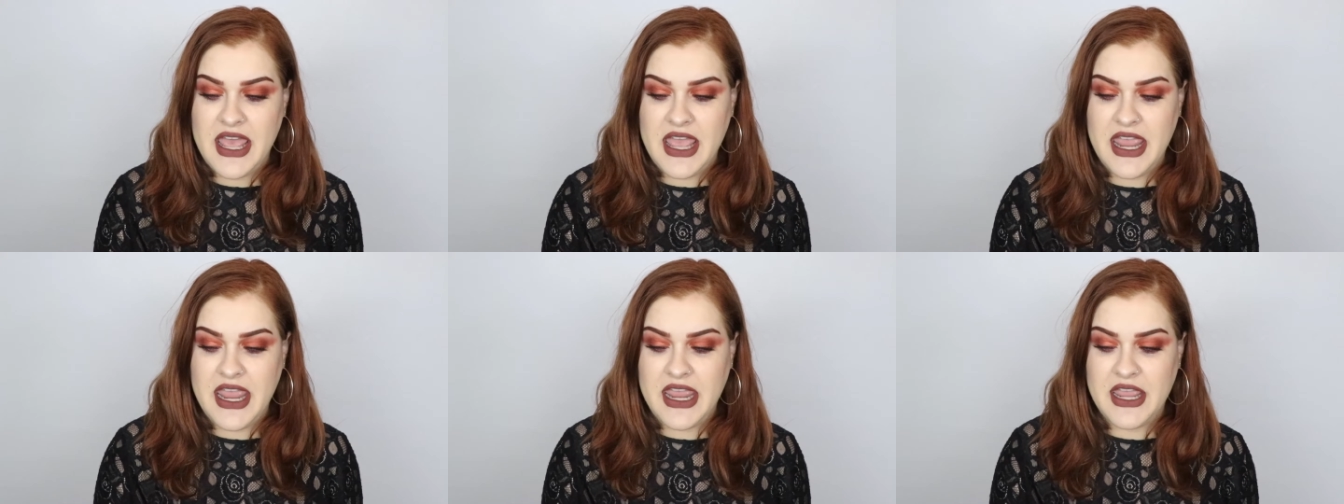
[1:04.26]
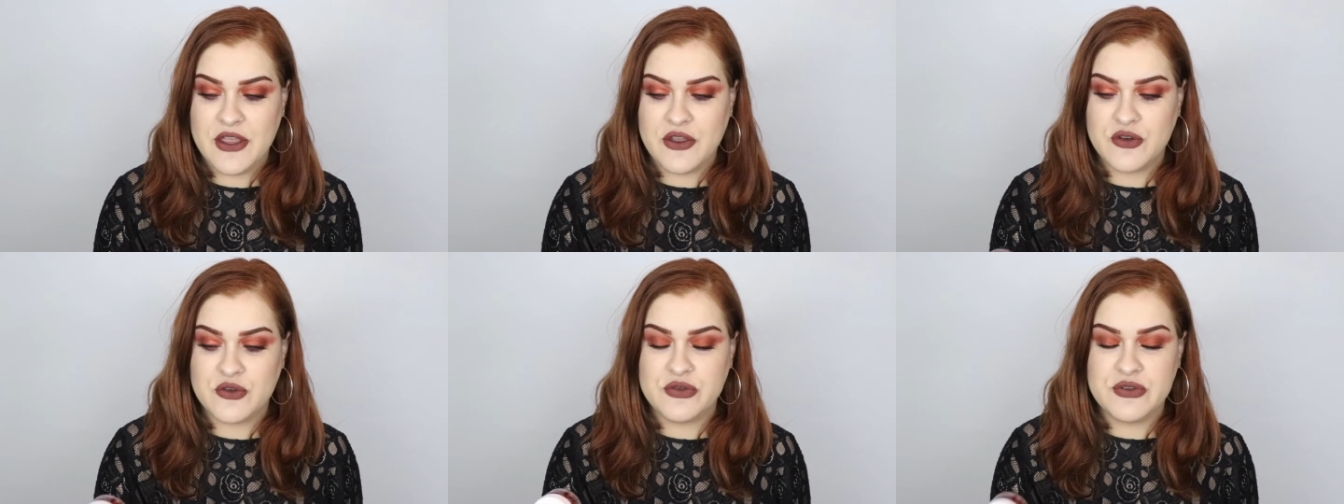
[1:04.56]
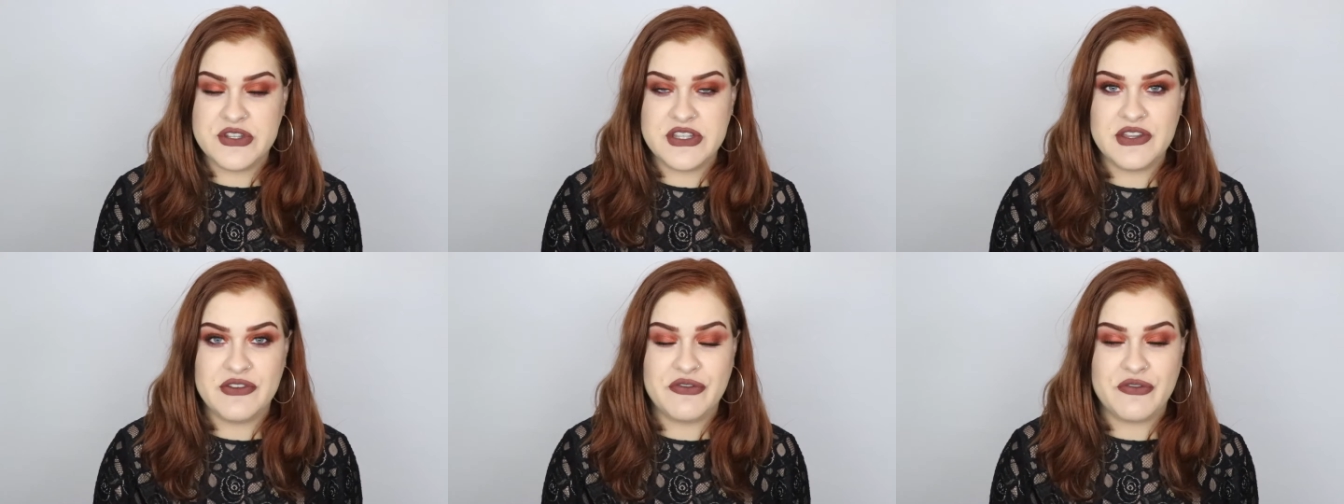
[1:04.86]
a
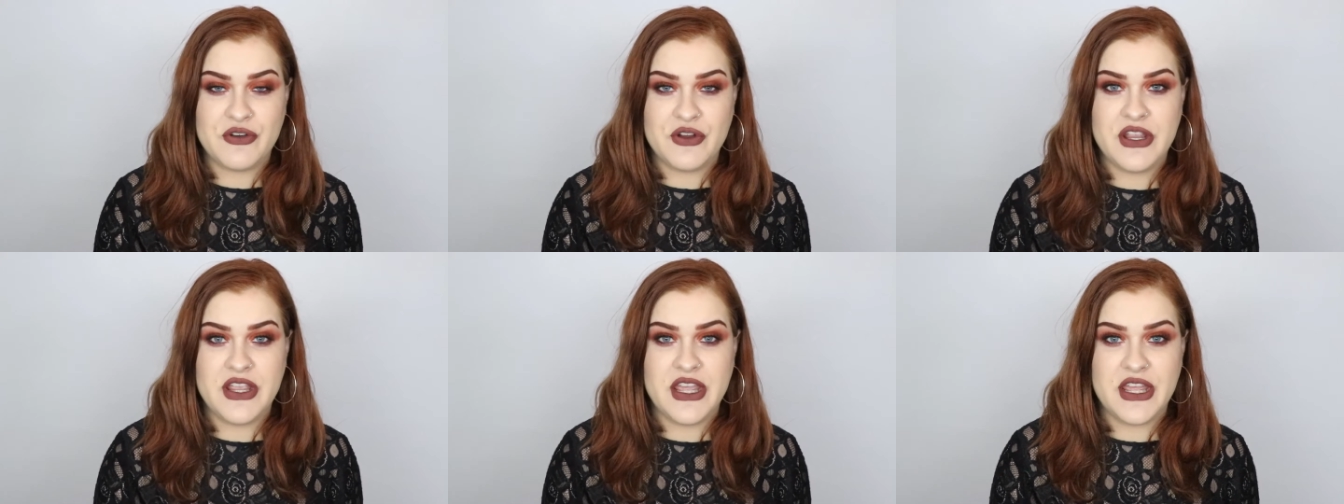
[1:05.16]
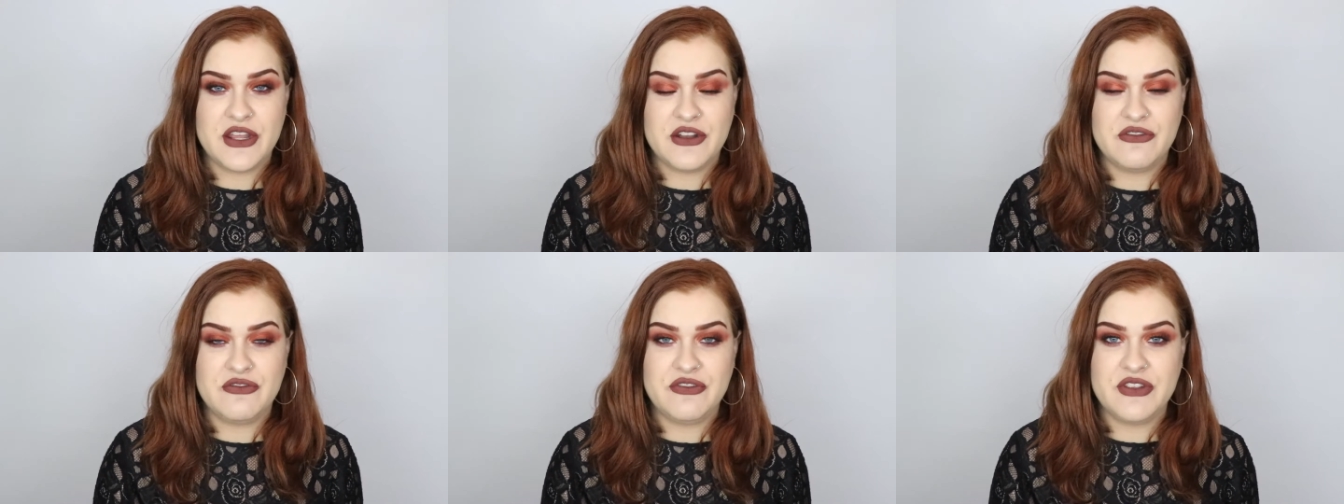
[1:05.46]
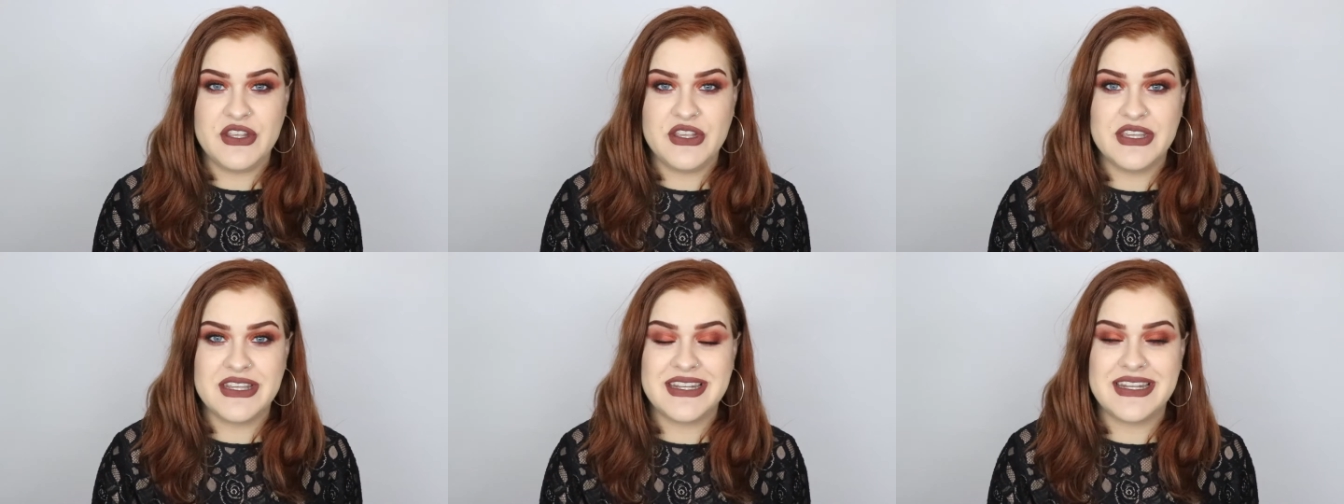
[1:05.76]
cruelty-free and
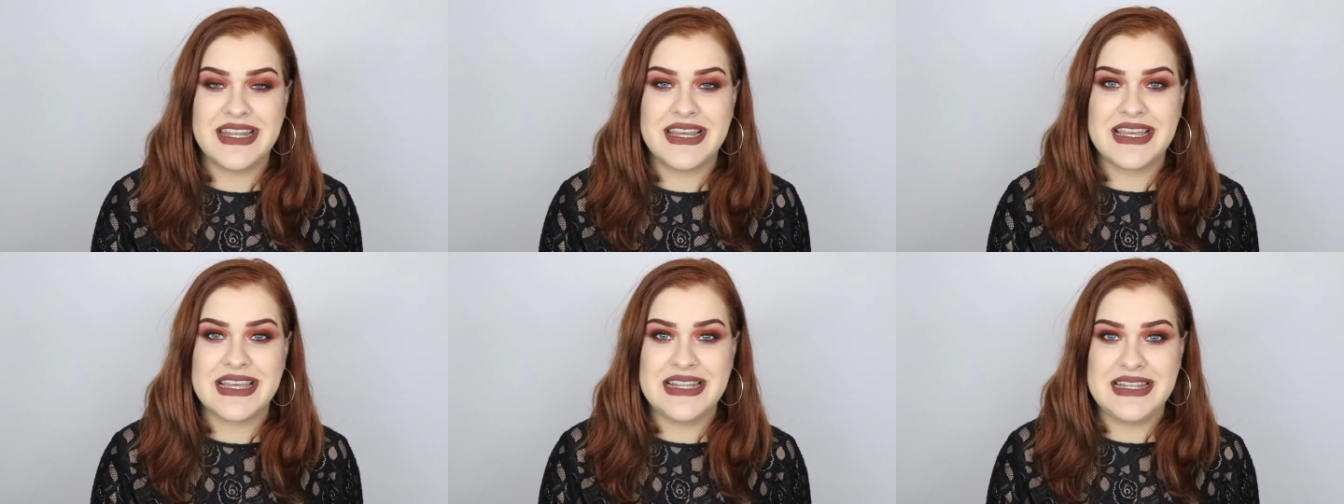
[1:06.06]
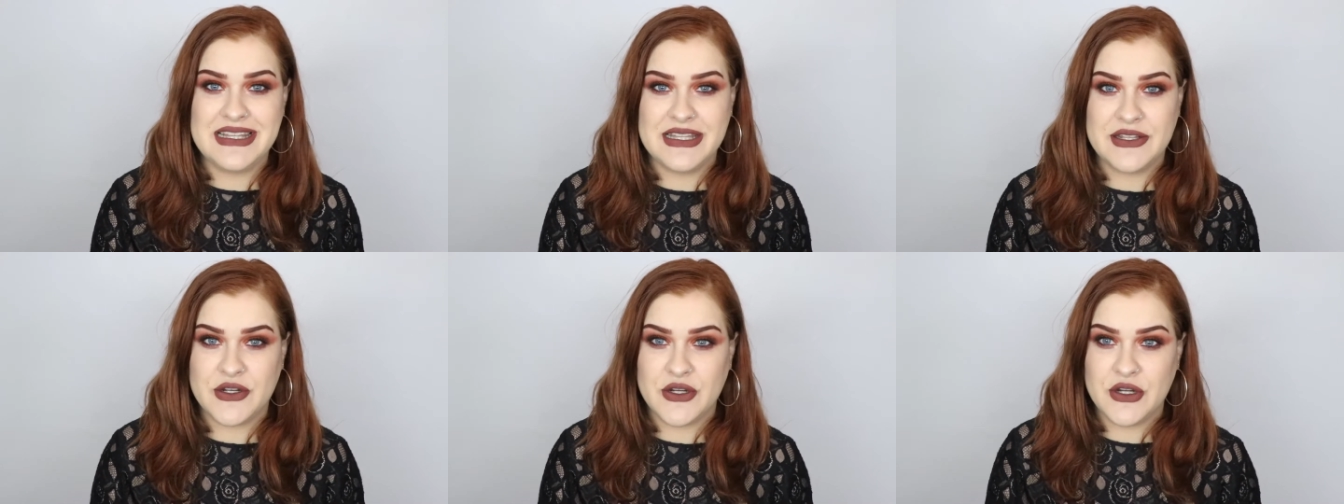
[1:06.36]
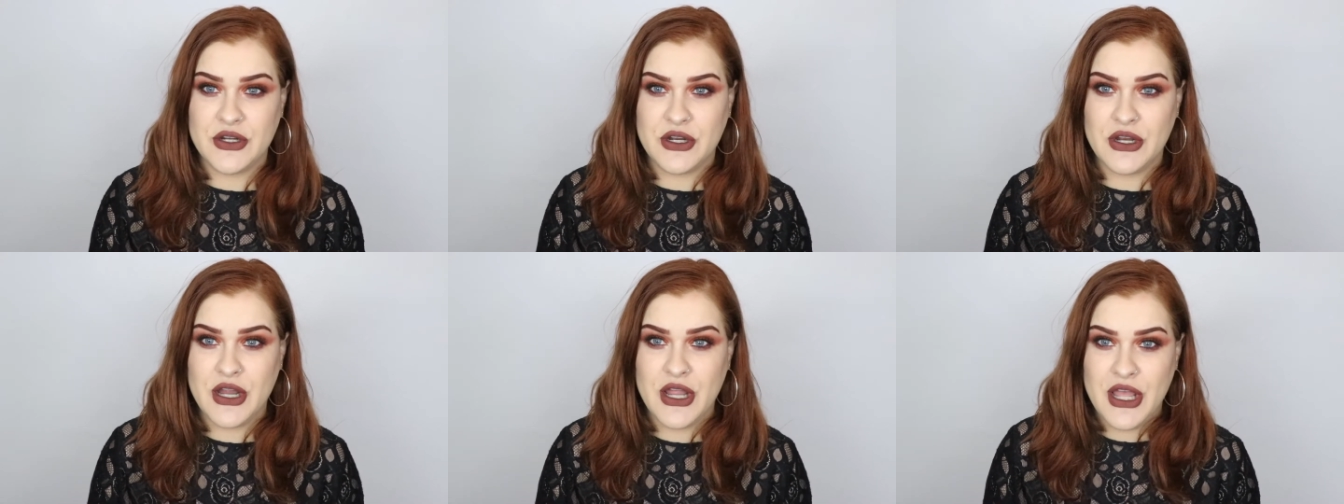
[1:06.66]
vegan
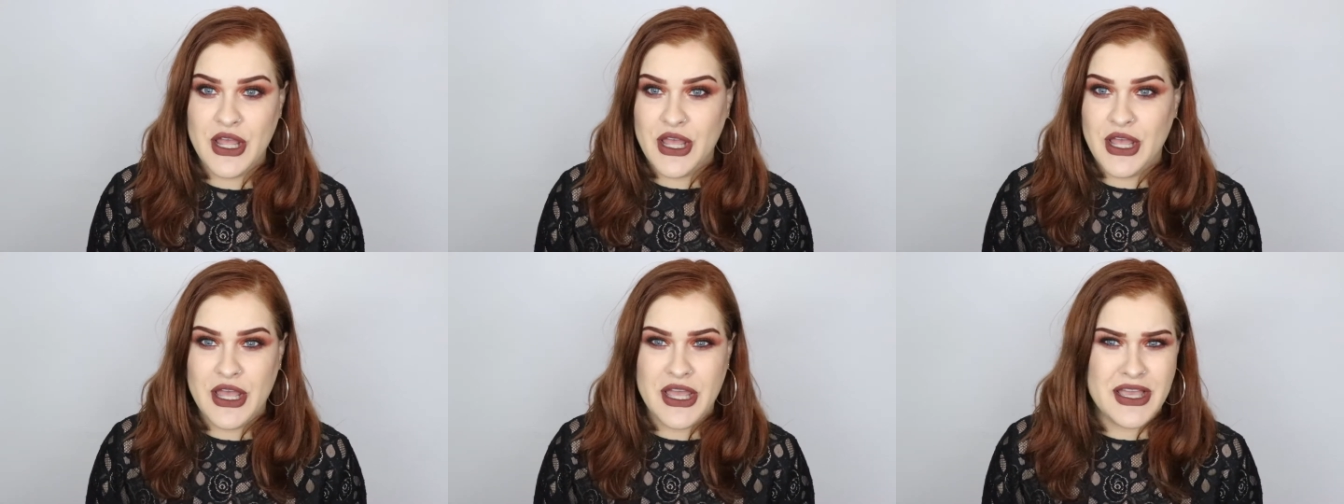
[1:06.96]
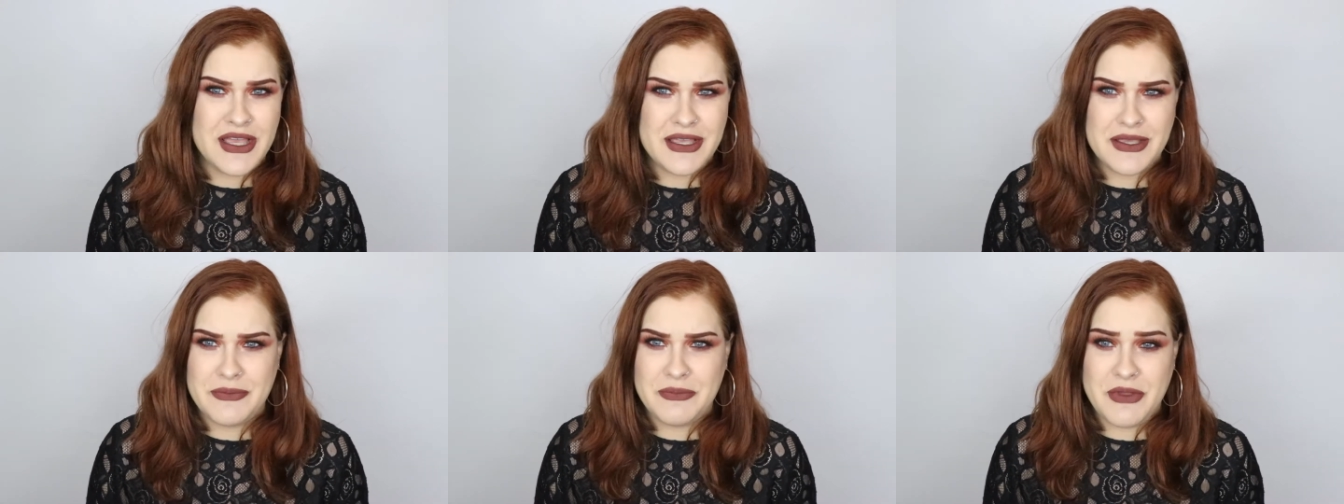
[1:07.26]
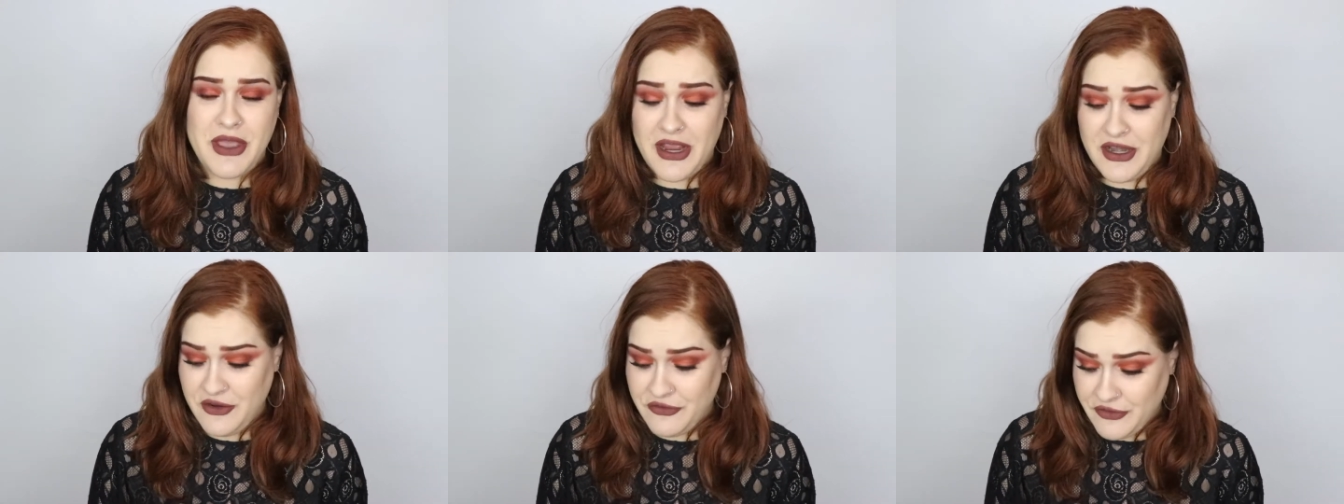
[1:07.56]
glitter
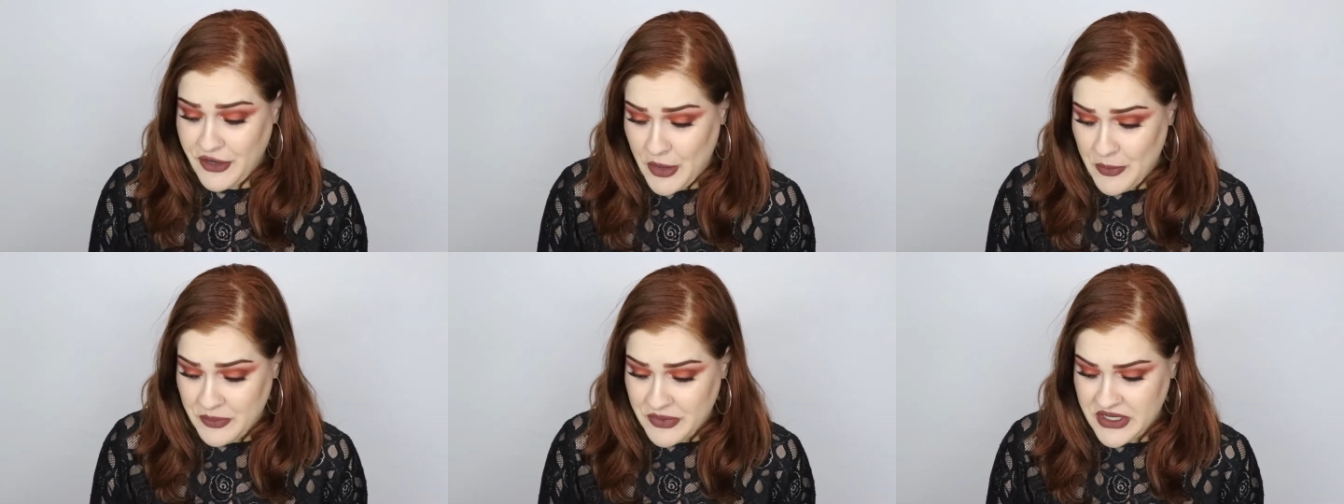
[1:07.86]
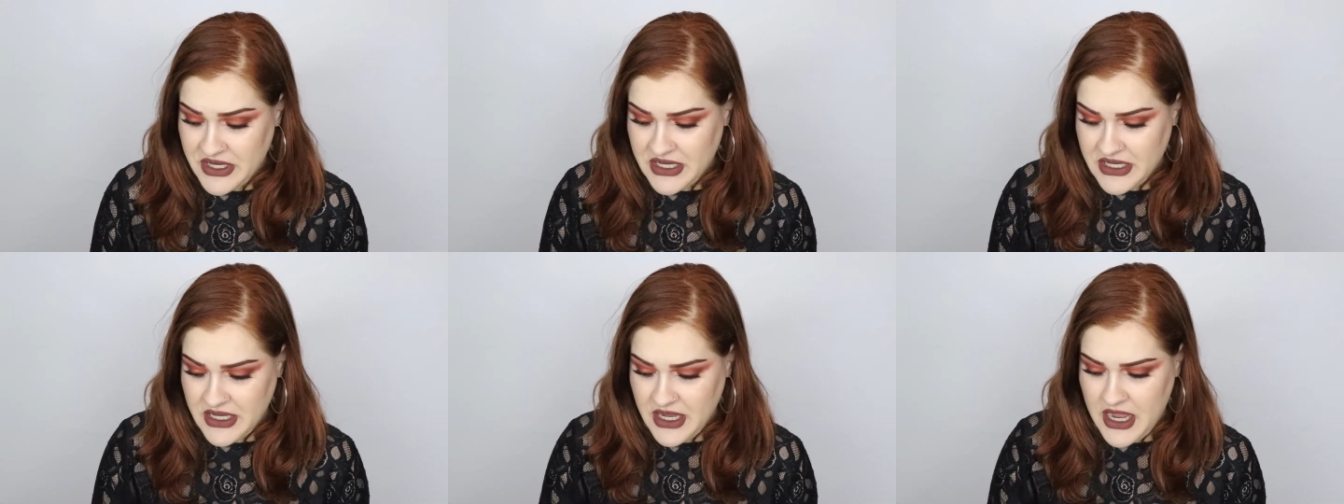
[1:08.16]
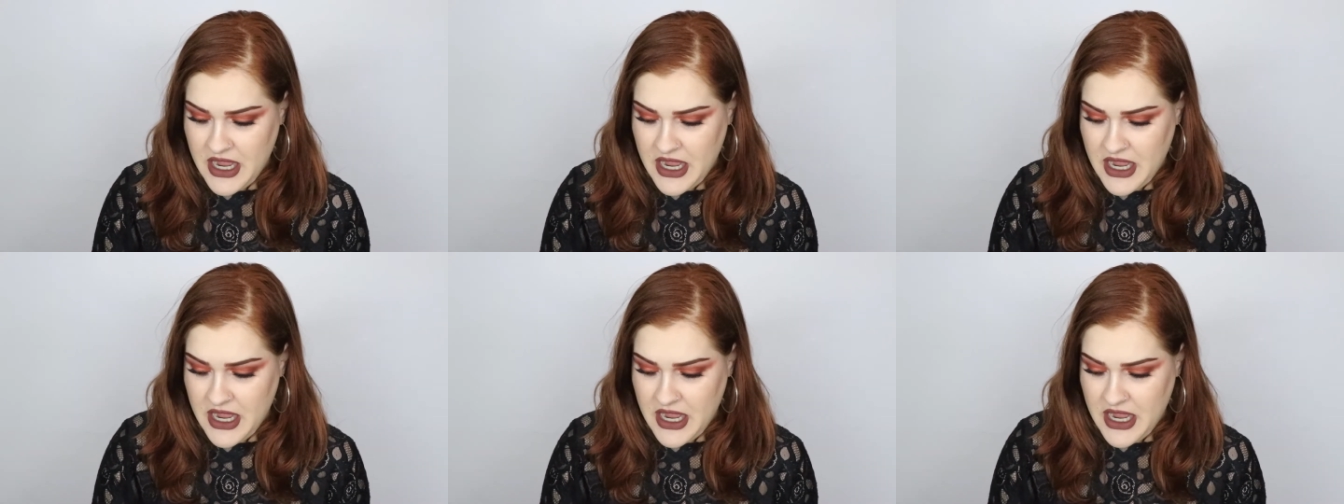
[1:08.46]
kind of company.